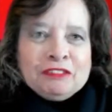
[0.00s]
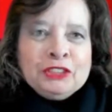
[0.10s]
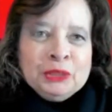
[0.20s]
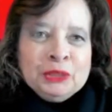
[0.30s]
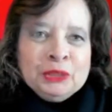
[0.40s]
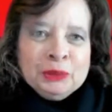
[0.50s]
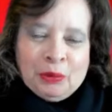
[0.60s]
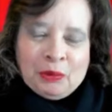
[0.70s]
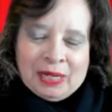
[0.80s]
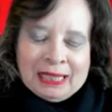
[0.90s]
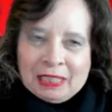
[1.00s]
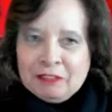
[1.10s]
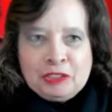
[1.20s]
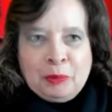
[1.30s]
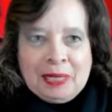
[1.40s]
If you or a
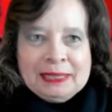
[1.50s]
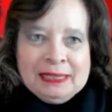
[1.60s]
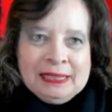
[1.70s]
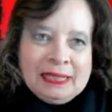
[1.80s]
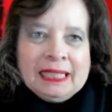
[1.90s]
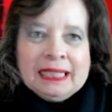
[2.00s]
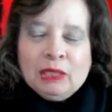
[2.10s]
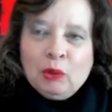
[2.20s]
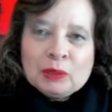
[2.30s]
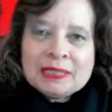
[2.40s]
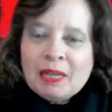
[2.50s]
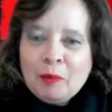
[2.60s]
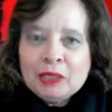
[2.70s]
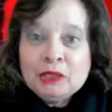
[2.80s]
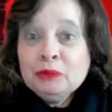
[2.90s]
loved one or
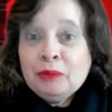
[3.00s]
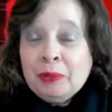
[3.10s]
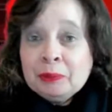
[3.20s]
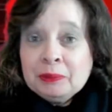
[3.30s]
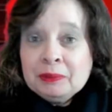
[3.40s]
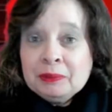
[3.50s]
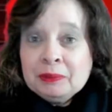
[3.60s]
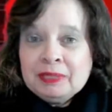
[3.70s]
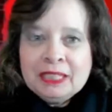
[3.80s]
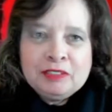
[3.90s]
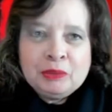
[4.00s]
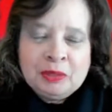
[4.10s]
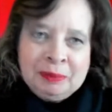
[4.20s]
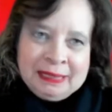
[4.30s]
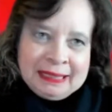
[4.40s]
someone you know lives with
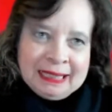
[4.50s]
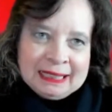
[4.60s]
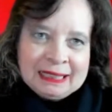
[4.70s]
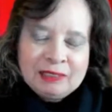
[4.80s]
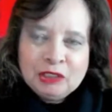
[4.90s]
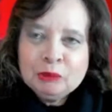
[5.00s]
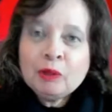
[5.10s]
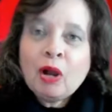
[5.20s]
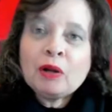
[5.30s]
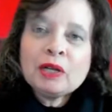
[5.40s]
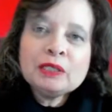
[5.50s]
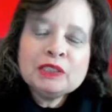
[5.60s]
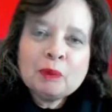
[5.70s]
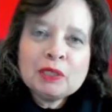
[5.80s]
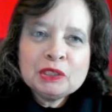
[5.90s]
PTSD, then you are going
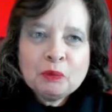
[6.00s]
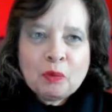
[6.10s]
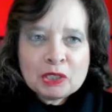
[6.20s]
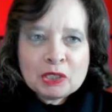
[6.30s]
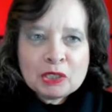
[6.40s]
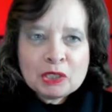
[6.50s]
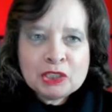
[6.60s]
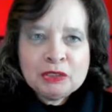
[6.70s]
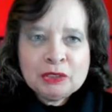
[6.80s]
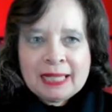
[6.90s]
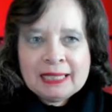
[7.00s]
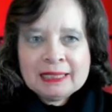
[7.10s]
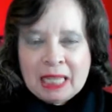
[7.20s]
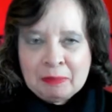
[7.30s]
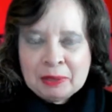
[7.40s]
to want to watch today's
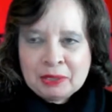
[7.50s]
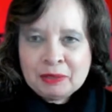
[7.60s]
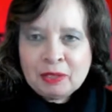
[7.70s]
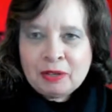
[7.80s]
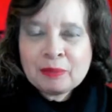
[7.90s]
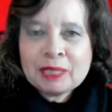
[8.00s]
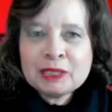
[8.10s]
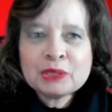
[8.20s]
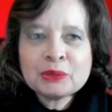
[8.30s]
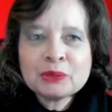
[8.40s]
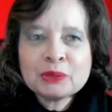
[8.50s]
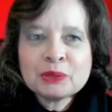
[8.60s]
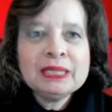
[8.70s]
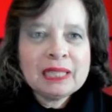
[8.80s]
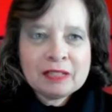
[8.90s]
episode of the Writer's Corner
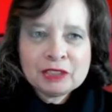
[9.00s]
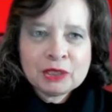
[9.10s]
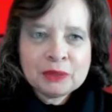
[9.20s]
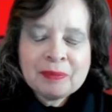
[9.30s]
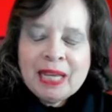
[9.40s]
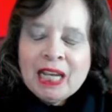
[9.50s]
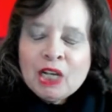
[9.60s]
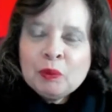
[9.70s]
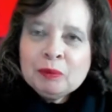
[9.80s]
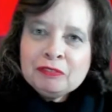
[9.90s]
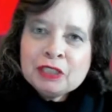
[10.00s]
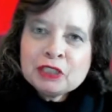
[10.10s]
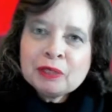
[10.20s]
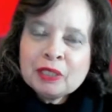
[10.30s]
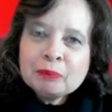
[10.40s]
live show. We'll be
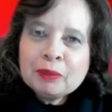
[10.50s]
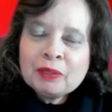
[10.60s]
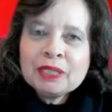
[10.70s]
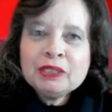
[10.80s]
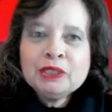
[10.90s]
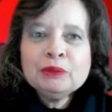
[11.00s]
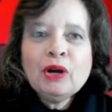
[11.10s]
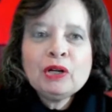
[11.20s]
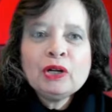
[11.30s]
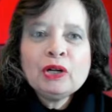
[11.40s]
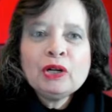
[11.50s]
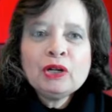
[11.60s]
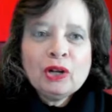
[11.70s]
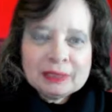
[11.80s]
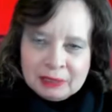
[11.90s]
featuring the book You Are
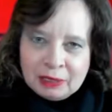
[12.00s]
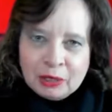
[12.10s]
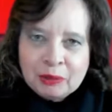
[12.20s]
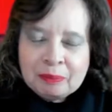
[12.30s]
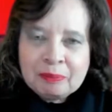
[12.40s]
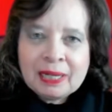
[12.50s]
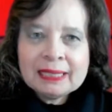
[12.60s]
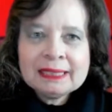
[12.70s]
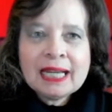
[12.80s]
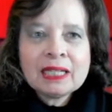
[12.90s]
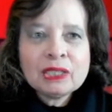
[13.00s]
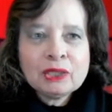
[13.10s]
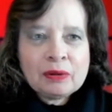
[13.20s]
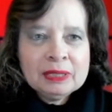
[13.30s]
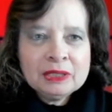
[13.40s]
Not Alone by Doug
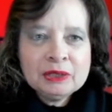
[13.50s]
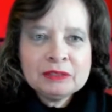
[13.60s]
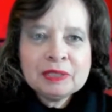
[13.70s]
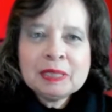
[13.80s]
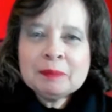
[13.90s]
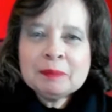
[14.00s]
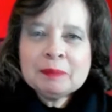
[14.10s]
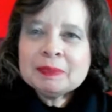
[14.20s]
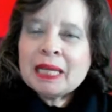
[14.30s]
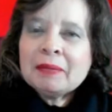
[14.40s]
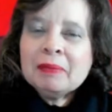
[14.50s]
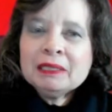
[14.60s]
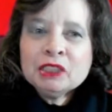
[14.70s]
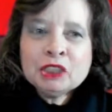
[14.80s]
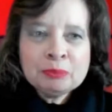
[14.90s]
Lawrence, who developed a
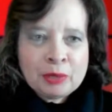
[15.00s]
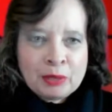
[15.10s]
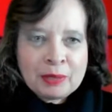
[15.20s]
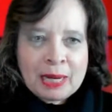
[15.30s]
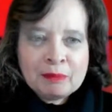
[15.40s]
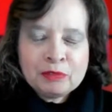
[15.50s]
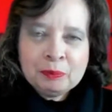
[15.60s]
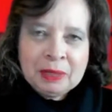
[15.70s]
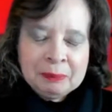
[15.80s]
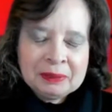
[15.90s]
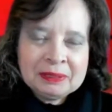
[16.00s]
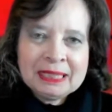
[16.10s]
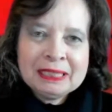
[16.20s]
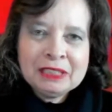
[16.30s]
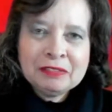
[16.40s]
mentorship program for
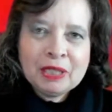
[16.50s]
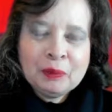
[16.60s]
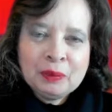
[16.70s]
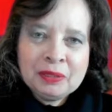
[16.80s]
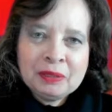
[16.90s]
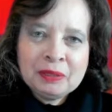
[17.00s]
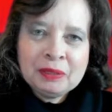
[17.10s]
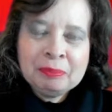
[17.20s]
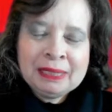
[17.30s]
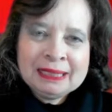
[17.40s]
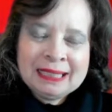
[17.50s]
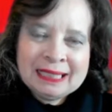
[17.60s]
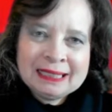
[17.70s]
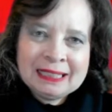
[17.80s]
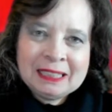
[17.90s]
people living with
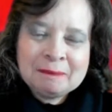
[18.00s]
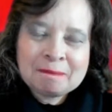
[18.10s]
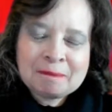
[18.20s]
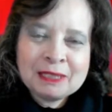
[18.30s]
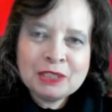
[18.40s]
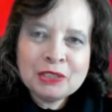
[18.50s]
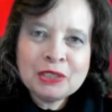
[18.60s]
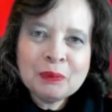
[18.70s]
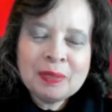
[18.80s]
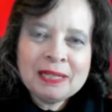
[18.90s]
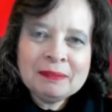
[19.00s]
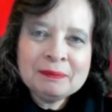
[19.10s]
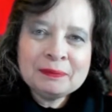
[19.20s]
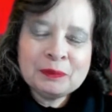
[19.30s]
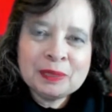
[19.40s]
PTSD. Don't go away.
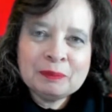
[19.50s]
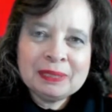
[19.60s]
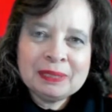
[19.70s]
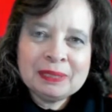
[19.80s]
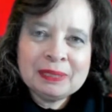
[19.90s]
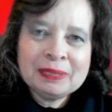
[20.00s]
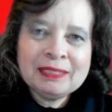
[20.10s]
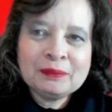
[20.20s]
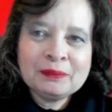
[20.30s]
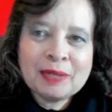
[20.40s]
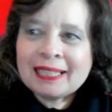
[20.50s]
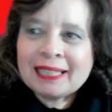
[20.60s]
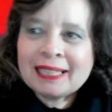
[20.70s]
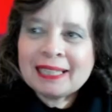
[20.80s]
We'll be right back.